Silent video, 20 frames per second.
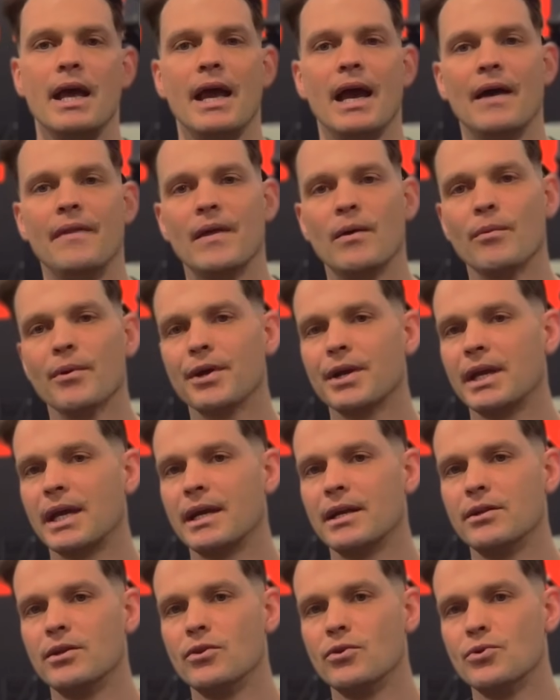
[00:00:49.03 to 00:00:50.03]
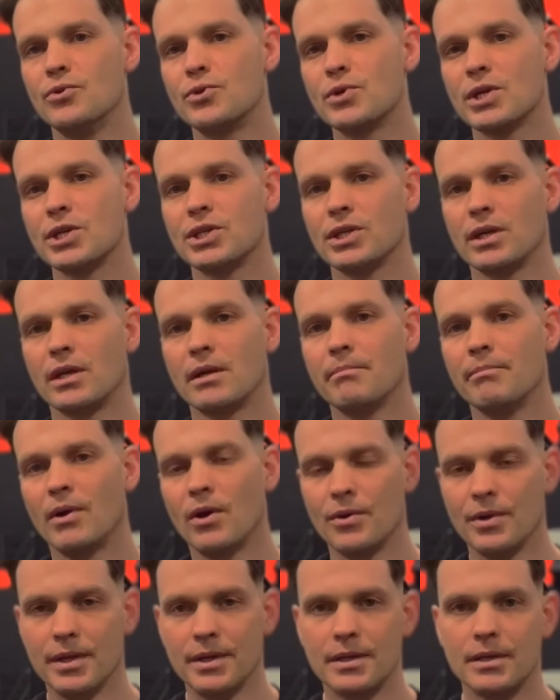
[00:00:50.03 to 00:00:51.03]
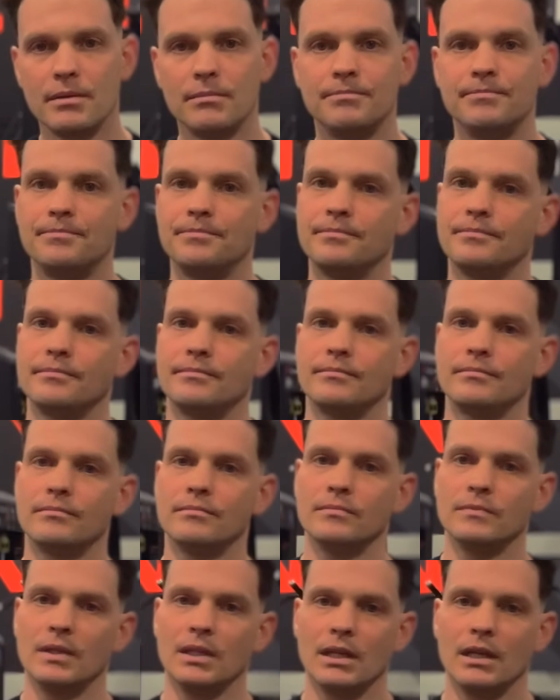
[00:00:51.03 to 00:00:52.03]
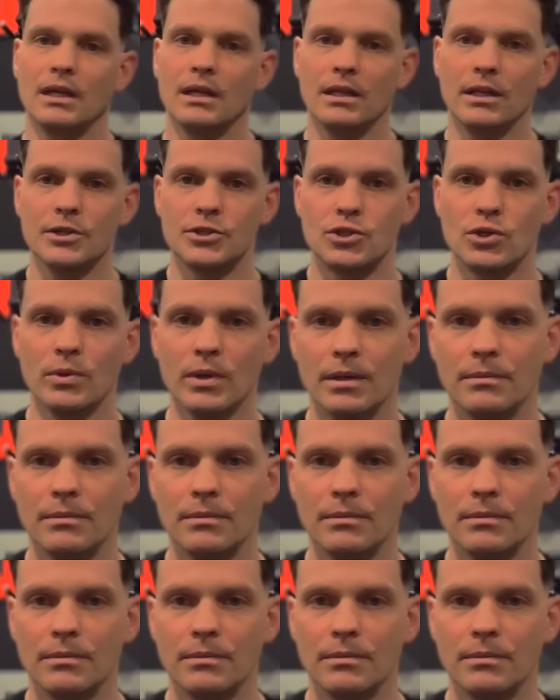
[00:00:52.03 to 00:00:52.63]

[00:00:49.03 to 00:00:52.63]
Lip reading: and then we're going to get into the nutrition component. Let's do it.